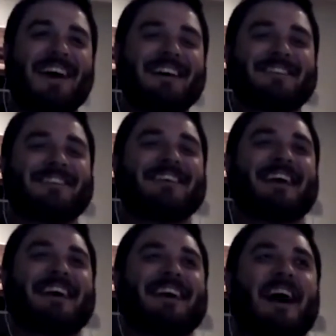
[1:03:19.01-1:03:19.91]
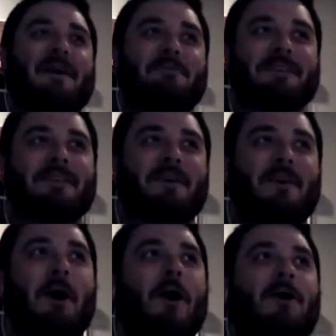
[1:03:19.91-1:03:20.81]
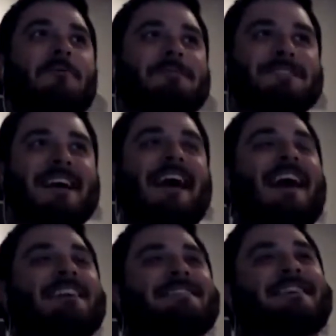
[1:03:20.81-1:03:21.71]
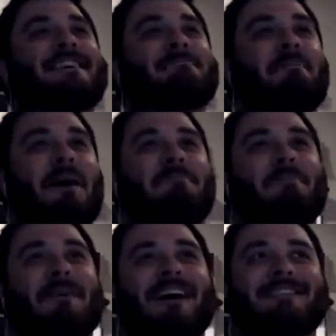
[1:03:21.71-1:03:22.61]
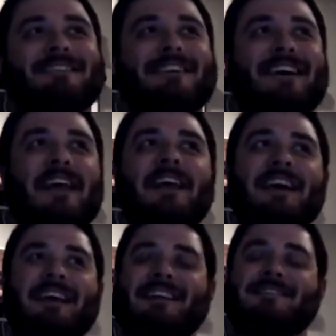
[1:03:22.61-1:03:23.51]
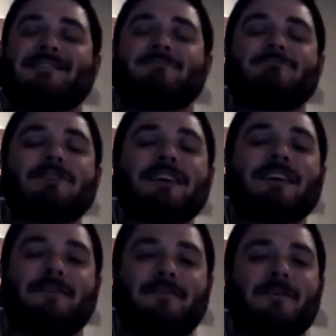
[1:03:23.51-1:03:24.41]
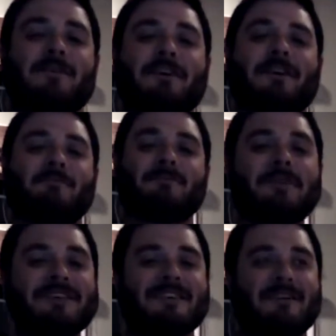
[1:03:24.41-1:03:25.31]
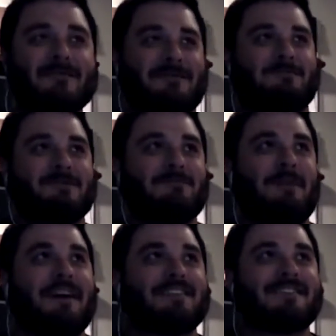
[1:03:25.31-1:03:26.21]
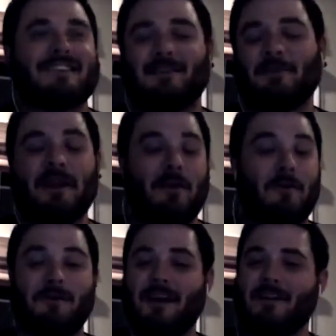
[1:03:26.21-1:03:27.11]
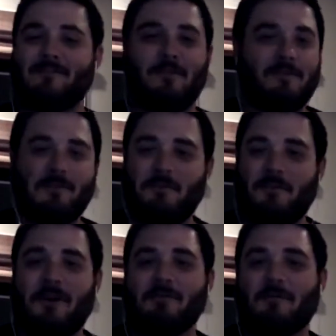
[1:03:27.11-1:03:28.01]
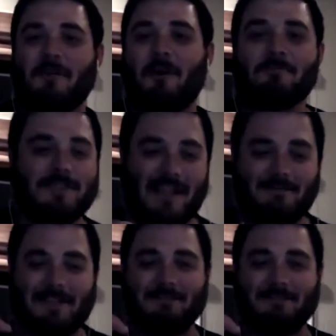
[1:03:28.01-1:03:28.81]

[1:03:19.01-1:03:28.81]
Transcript: And she got him in the car and was asking paparazzi, "This is really difficult. Can you please give us some space?" And they're like, "Oh yeah, no problem. Snap.